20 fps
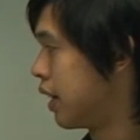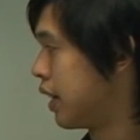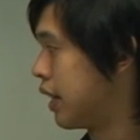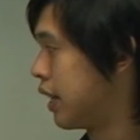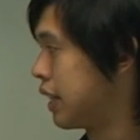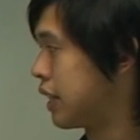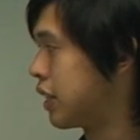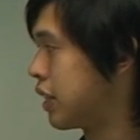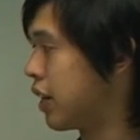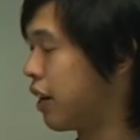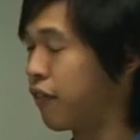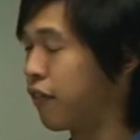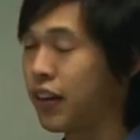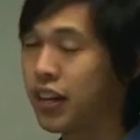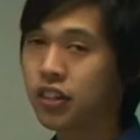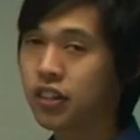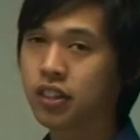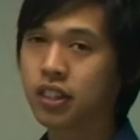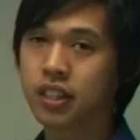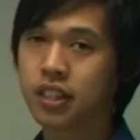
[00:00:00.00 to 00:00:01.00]
So
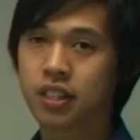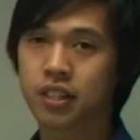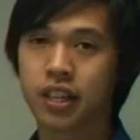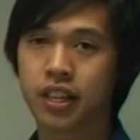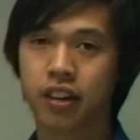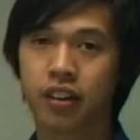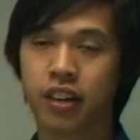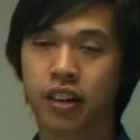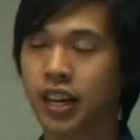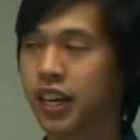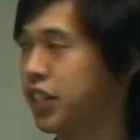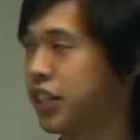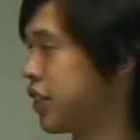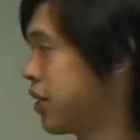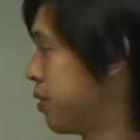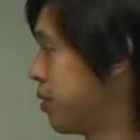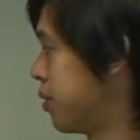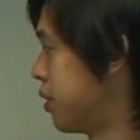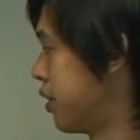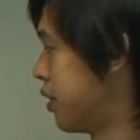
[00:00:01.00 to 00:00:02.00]
eventually this
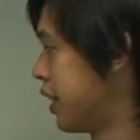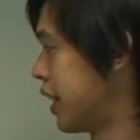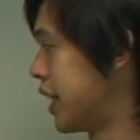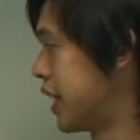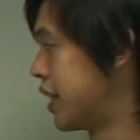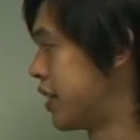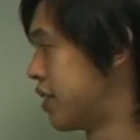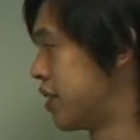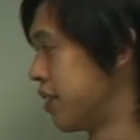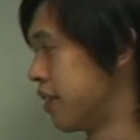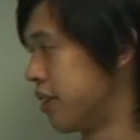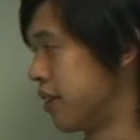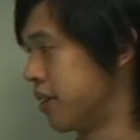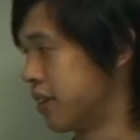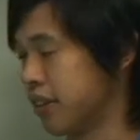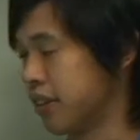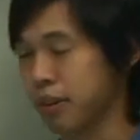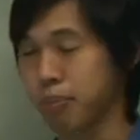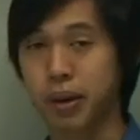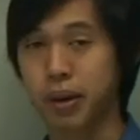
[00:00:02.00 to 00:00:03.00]
degradation will lead to
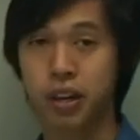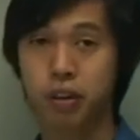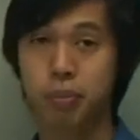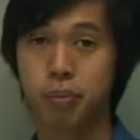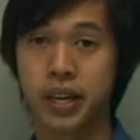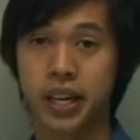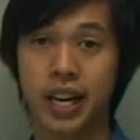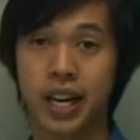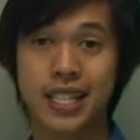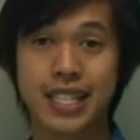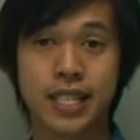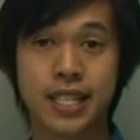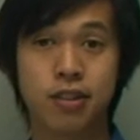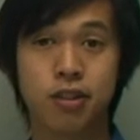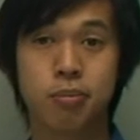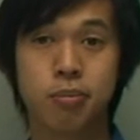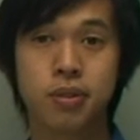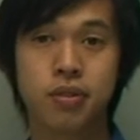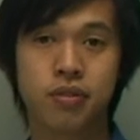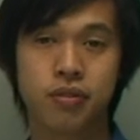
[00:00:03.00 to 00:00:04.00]
the metal being
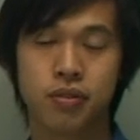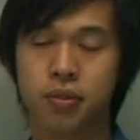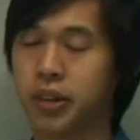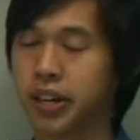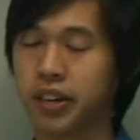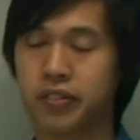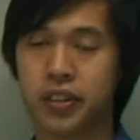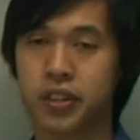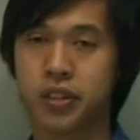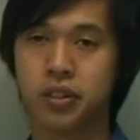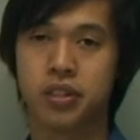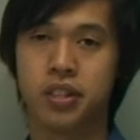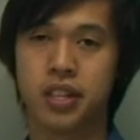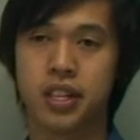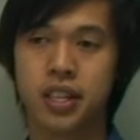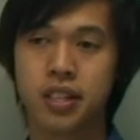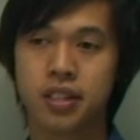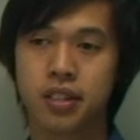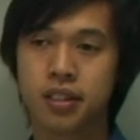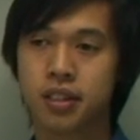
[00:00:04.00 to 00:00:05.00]
unsuitable for whatever use it
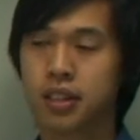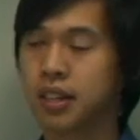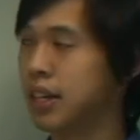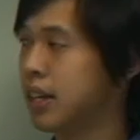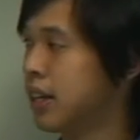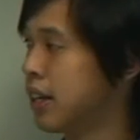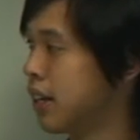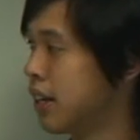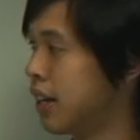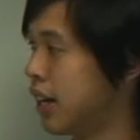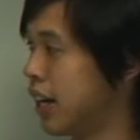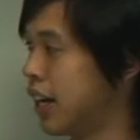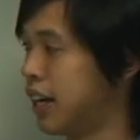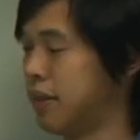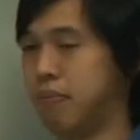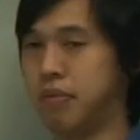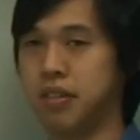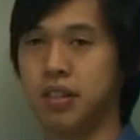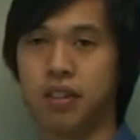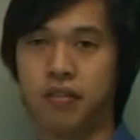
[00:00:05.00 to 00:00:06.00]
is.
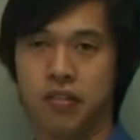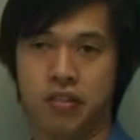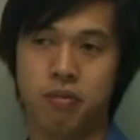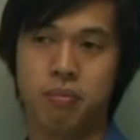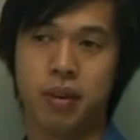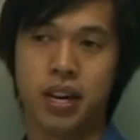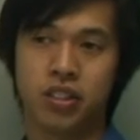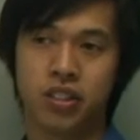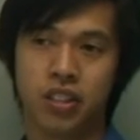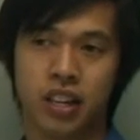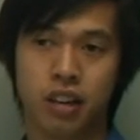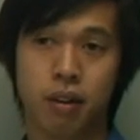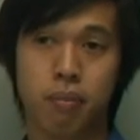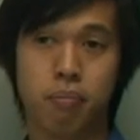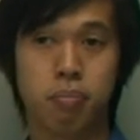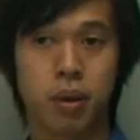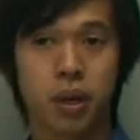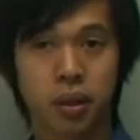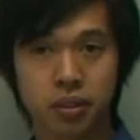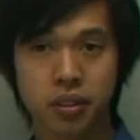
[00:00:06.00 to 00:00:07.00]
So if you imagine like a
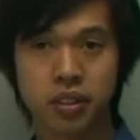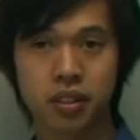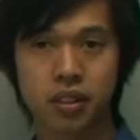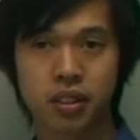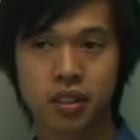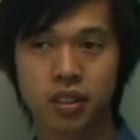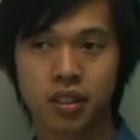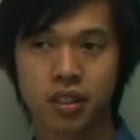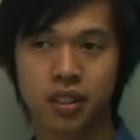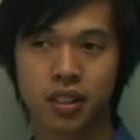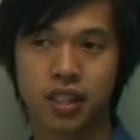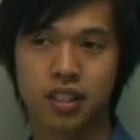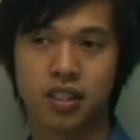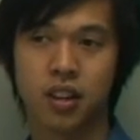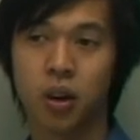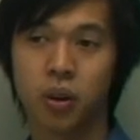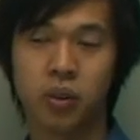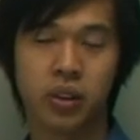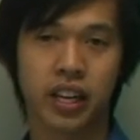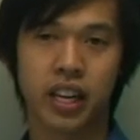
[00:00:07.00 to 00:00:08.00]
bolt that's
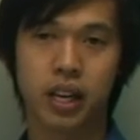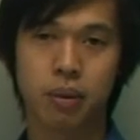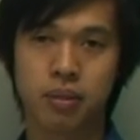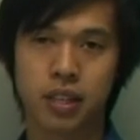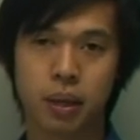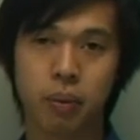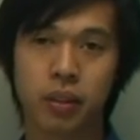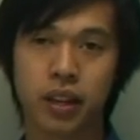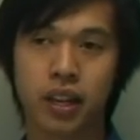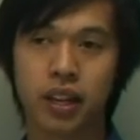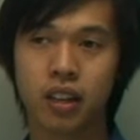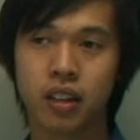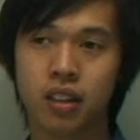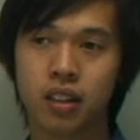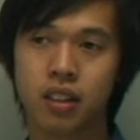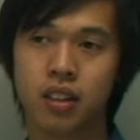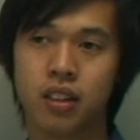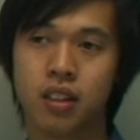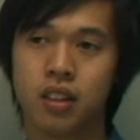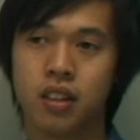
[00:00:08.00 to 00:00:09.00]
holding up something,
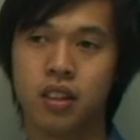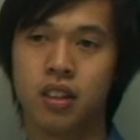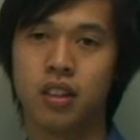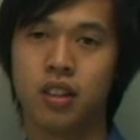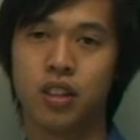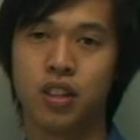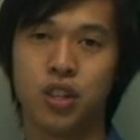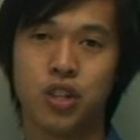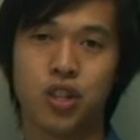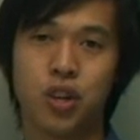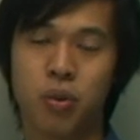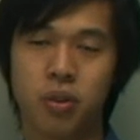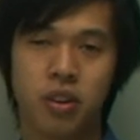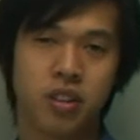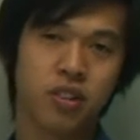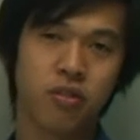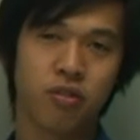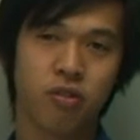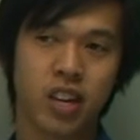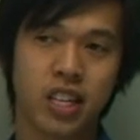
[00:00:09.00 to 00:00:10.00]
you don't want it
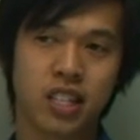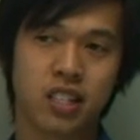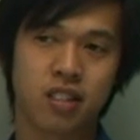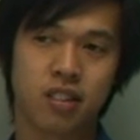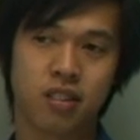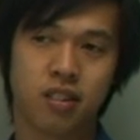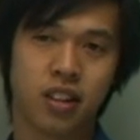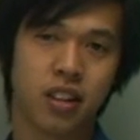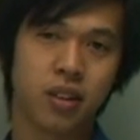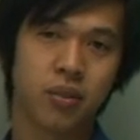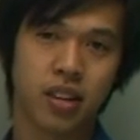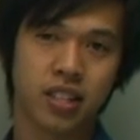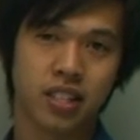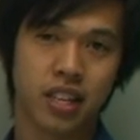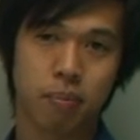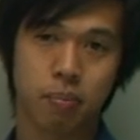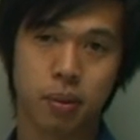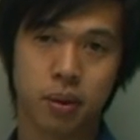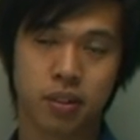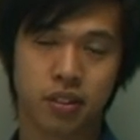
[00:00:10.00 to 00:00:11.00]
to rust through, otherwise
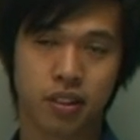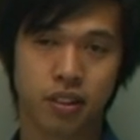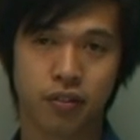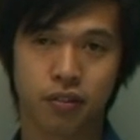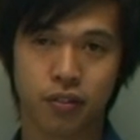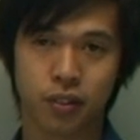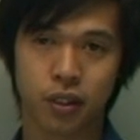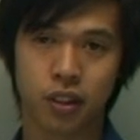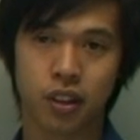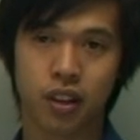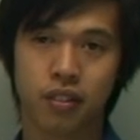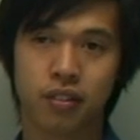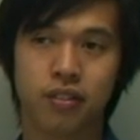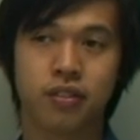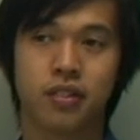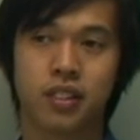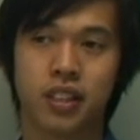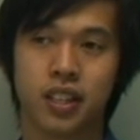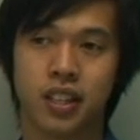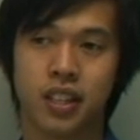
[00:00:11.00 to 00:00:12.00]
that bolt's going to fall off
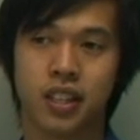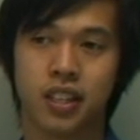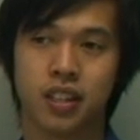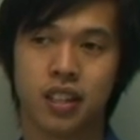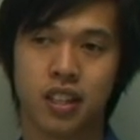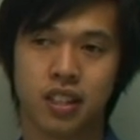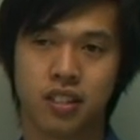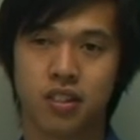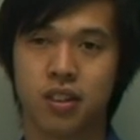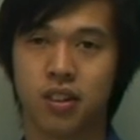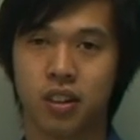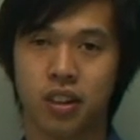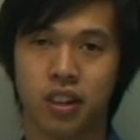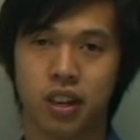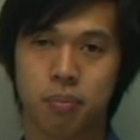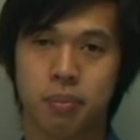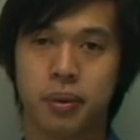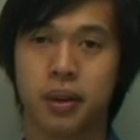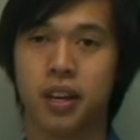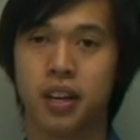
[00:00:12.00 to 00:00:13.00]
and then it's no longer
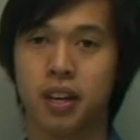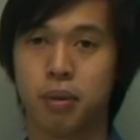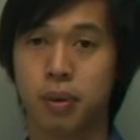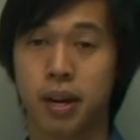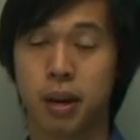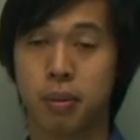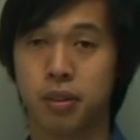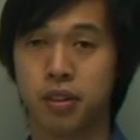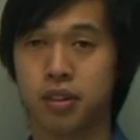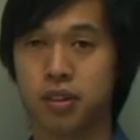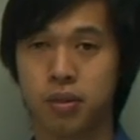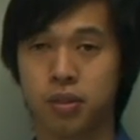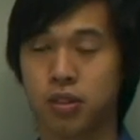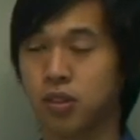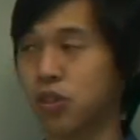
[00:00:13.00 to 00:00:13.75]
going to be able to do its